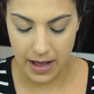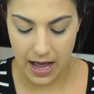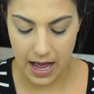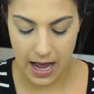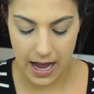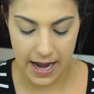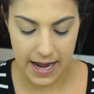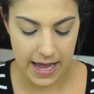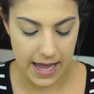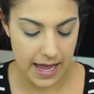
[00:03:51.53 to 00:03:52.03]

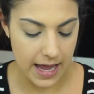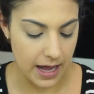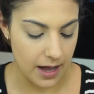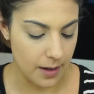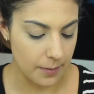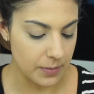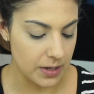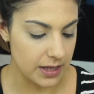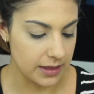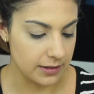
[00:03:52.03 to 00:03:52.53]
I
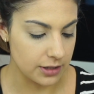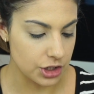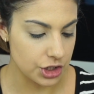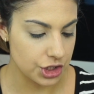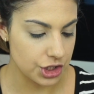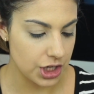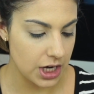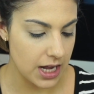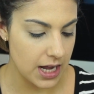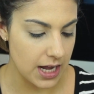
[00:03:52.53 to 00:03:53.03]
am in the
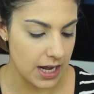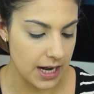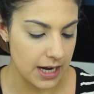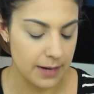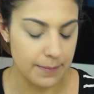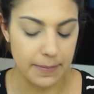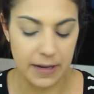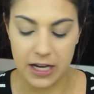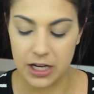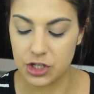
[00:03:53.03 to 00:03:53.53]

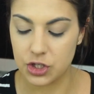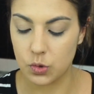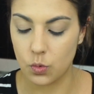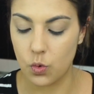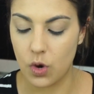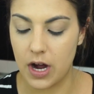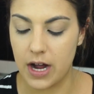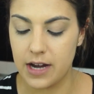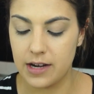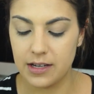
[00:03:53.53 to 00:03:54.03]
shade Beige
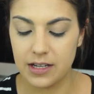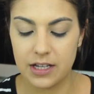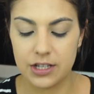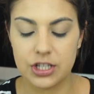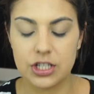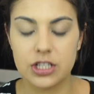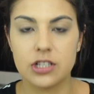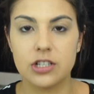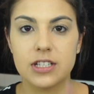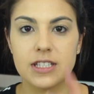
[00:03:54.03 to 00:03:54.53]
1. It
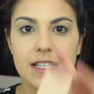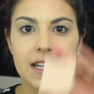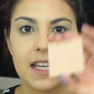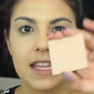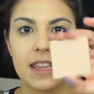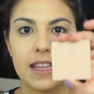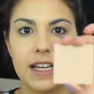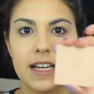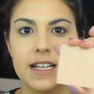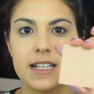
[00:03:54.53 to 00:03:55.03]
just looks
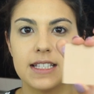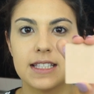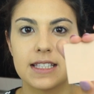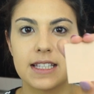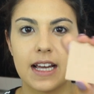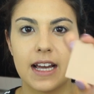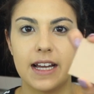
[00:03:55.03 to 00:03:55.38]
like this.